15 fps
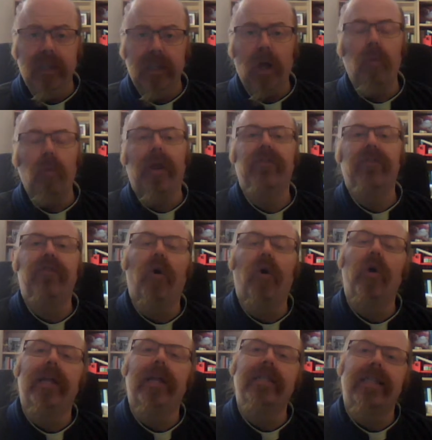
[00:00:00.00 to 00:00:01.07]
we
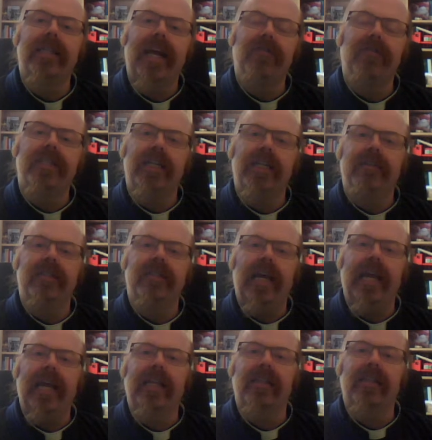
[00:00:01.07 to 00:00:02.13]
fall into the heresy of
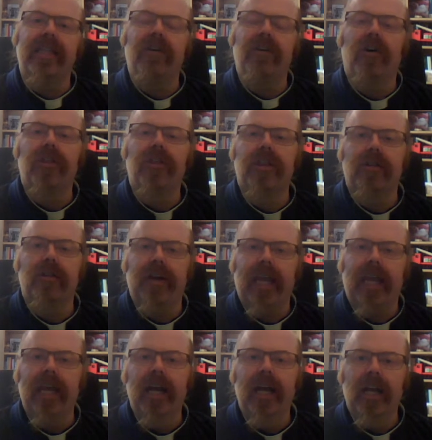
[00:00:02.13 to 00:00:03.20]
saying there are
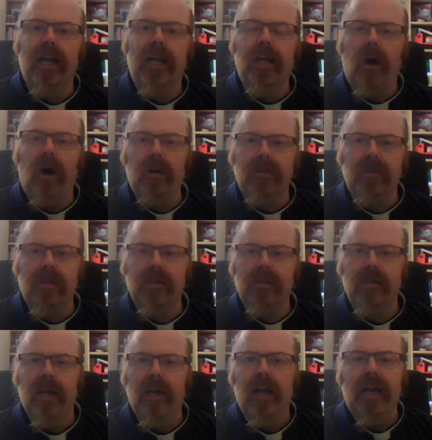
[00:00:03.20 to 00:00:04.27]
3 gods.
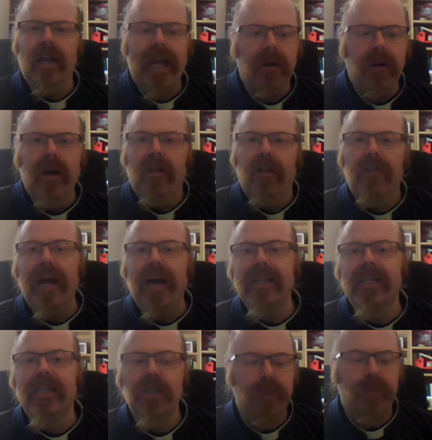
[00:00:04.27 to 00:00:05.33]
Now, that
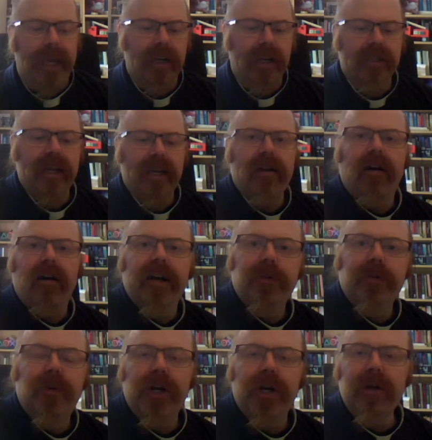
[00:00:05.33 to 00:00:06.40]
has been denied
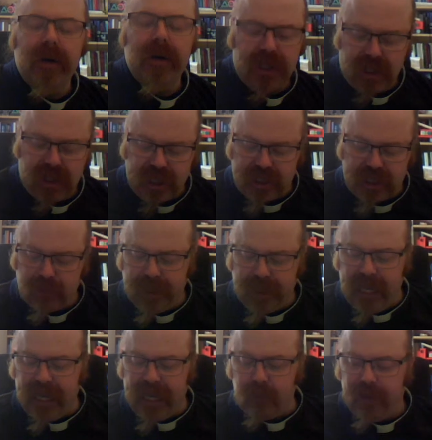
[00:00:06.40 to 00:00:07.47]
pretty much since the
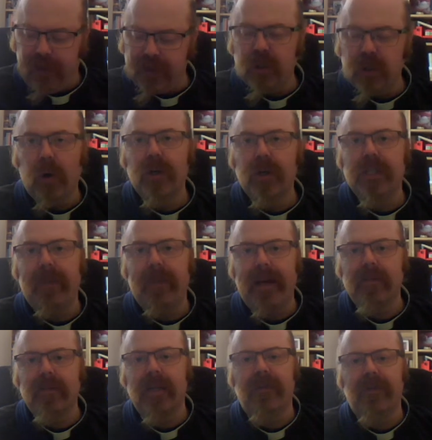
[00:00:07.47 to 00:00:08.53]
beginning, and we've talked
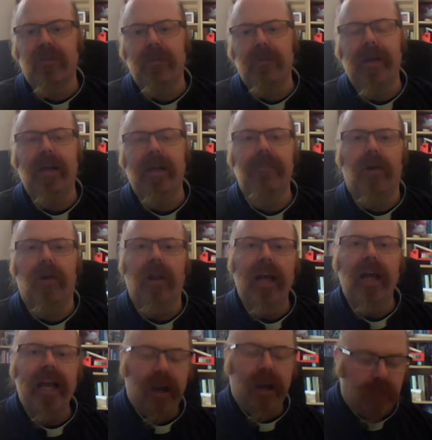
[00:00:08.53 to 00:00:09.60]
about some of the people
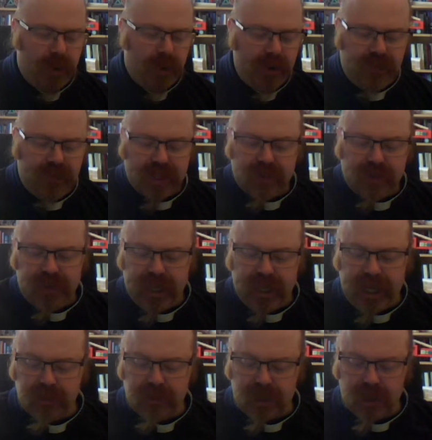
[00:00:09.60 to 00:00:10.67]
in previous
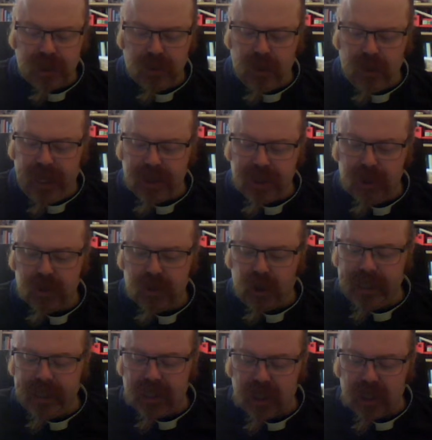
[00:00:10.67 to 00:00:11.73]
videos who
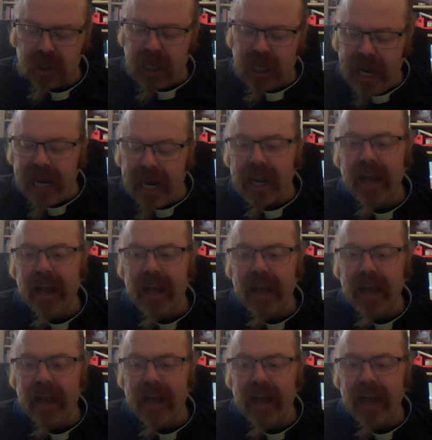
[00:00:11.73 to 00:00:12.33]
tried to say